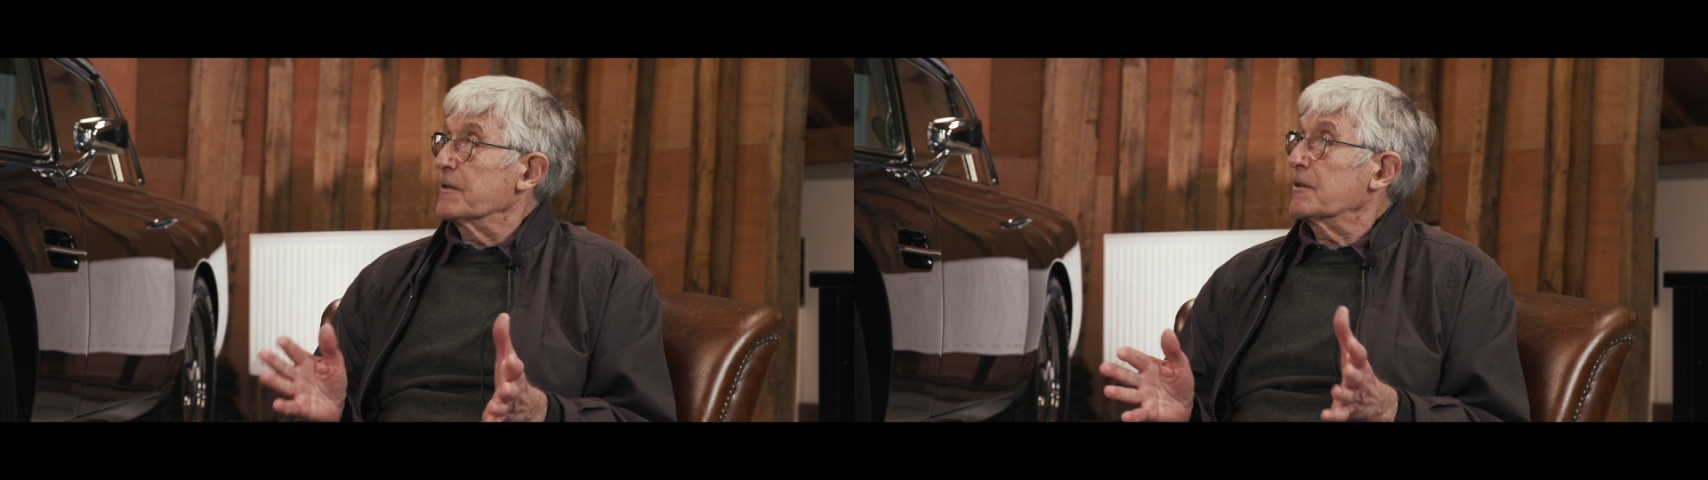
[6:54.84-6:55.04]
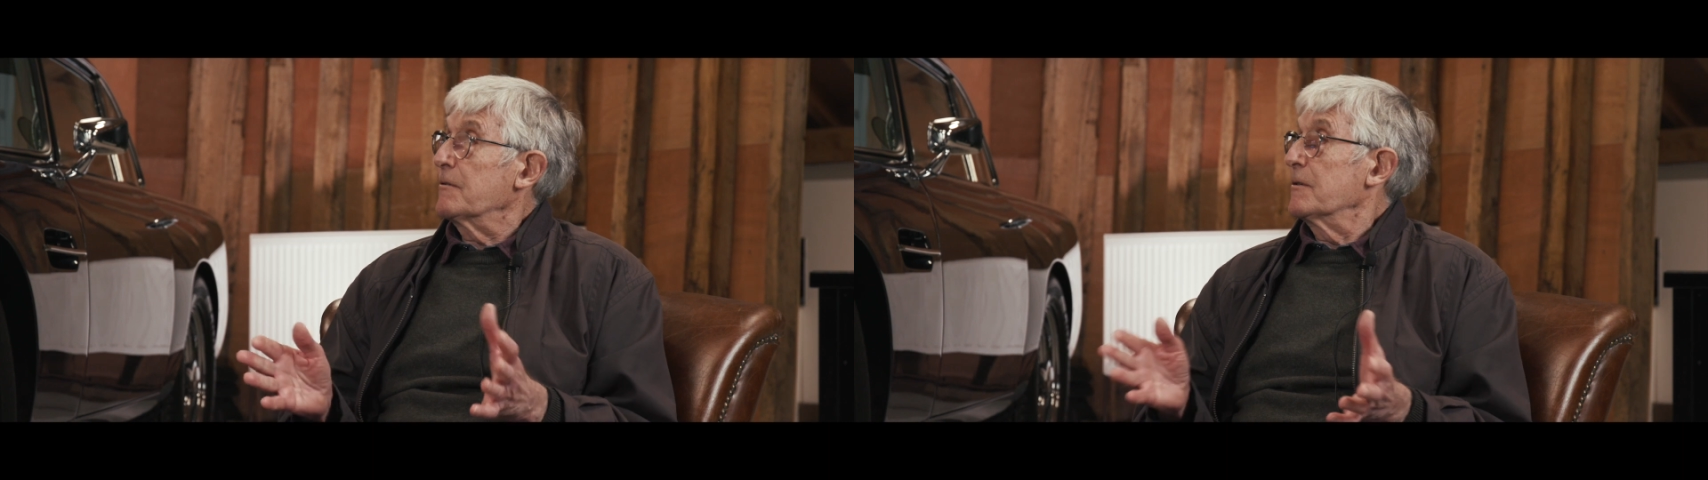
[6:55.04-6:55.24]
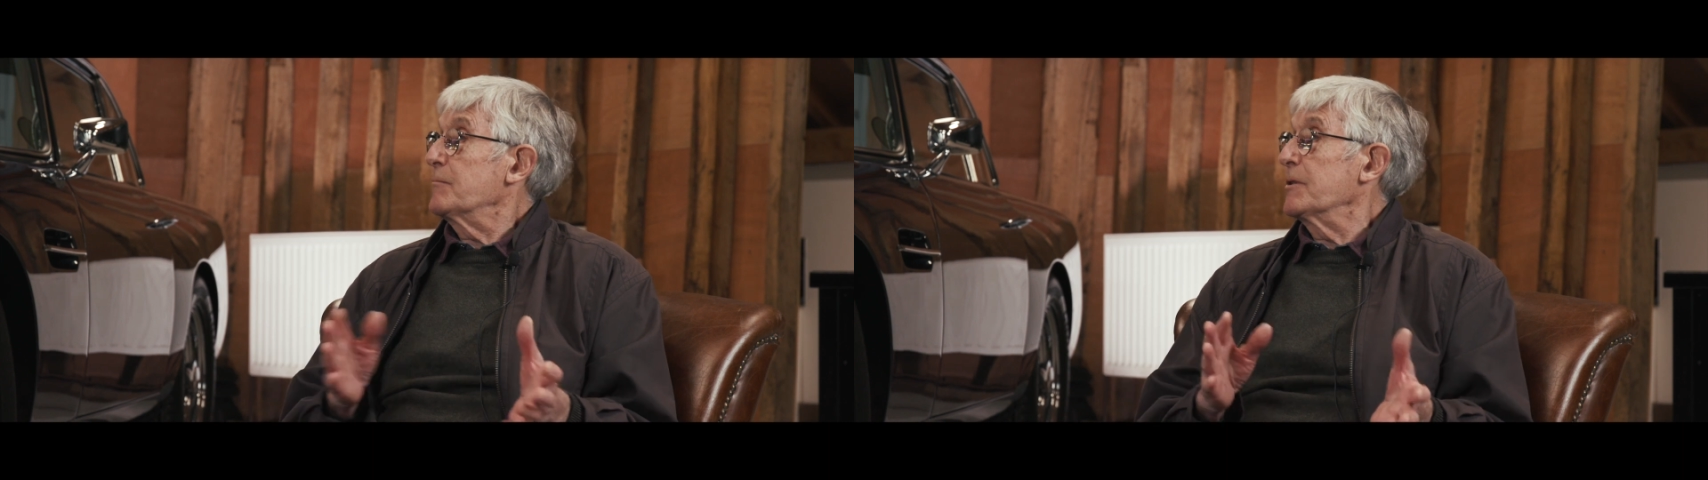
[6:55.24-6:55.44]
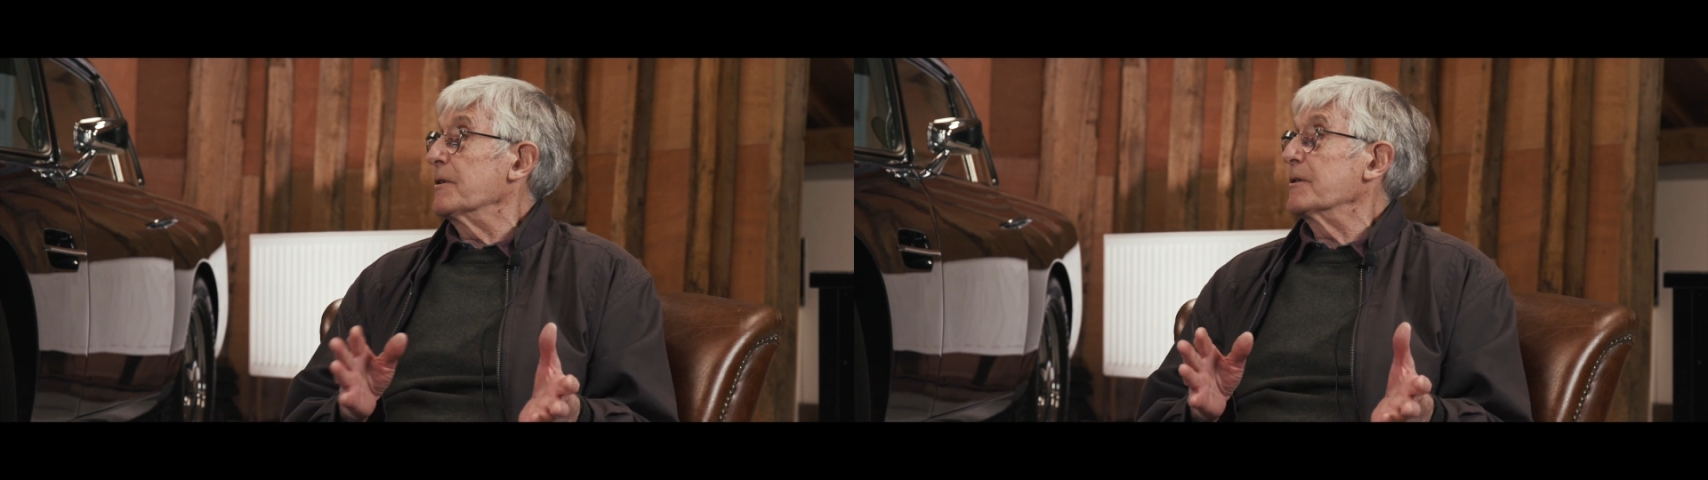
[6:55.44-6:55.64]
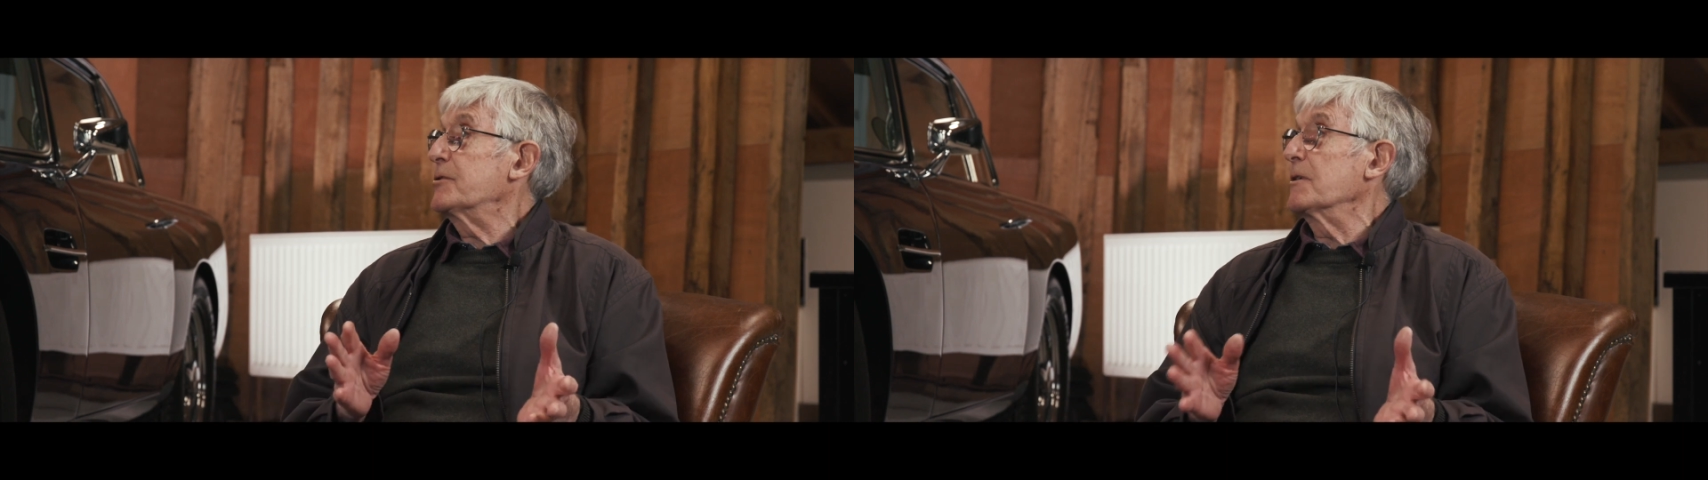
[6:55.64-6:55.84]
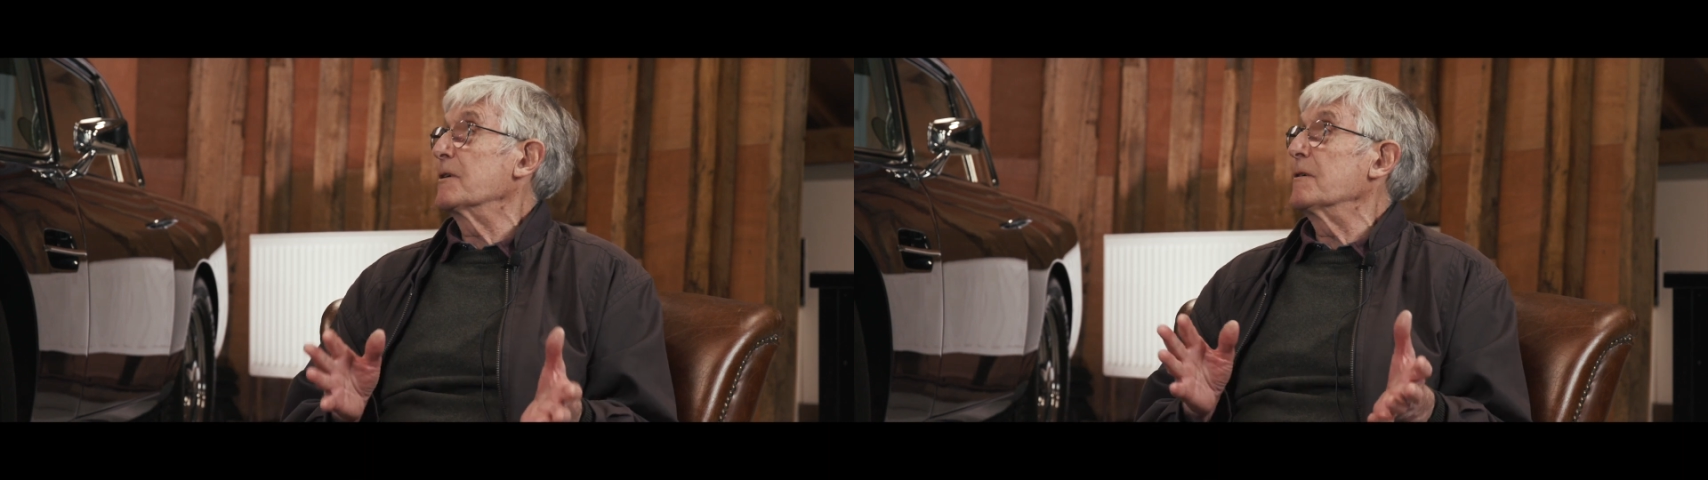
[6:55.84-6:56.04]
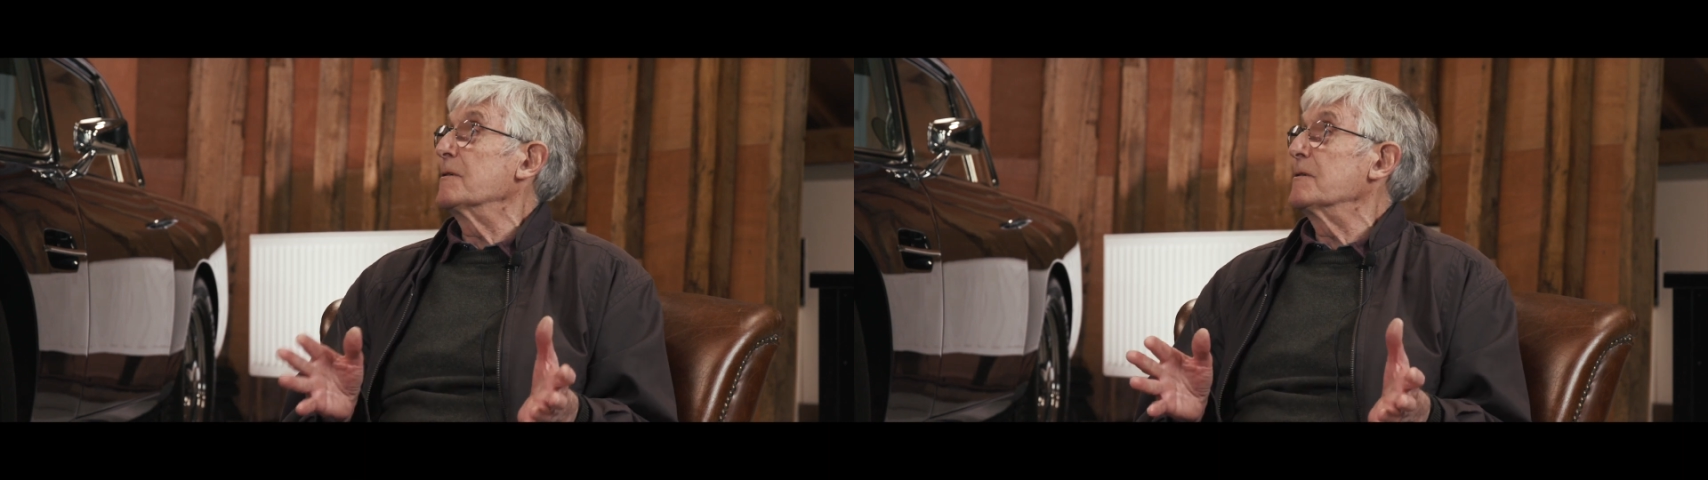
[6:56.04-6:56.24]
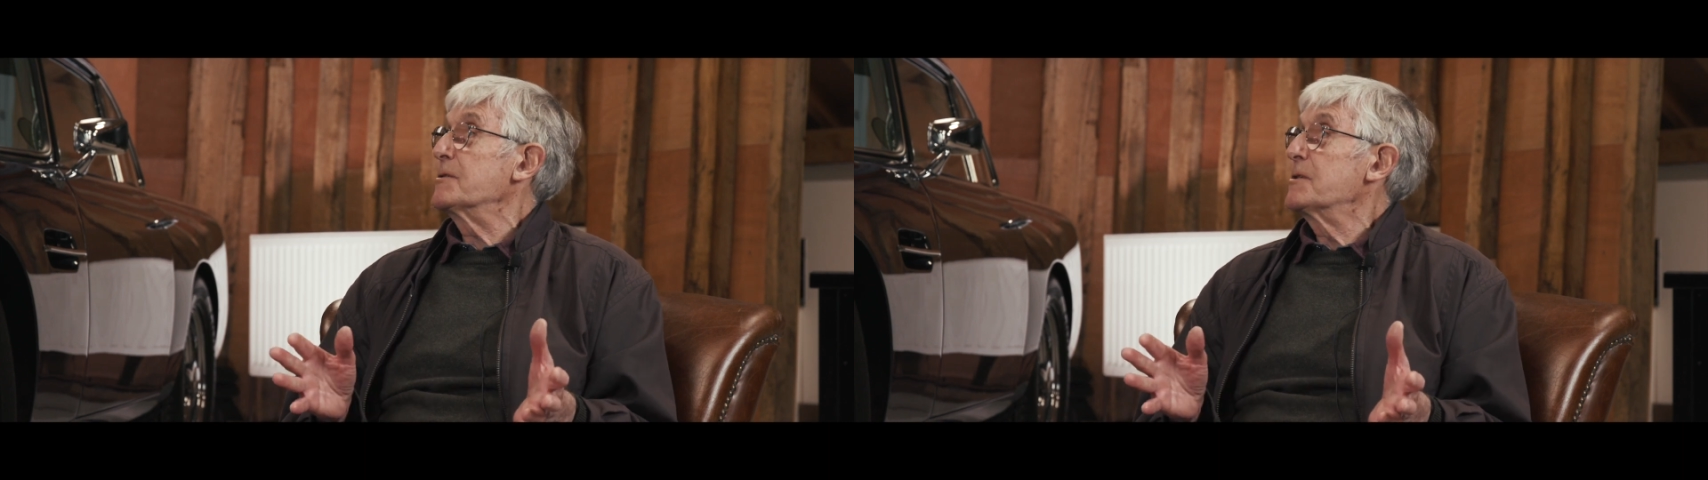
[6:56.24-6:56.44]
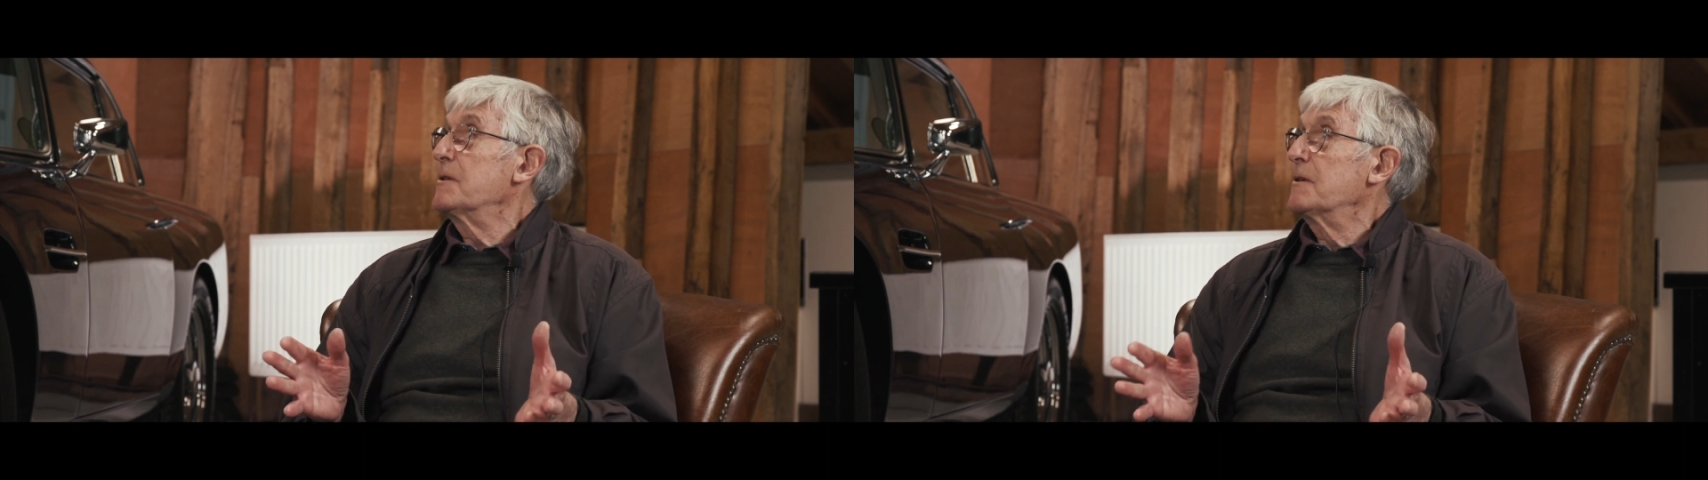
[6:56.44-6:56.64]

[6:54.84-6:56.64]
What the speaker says: the current production cars.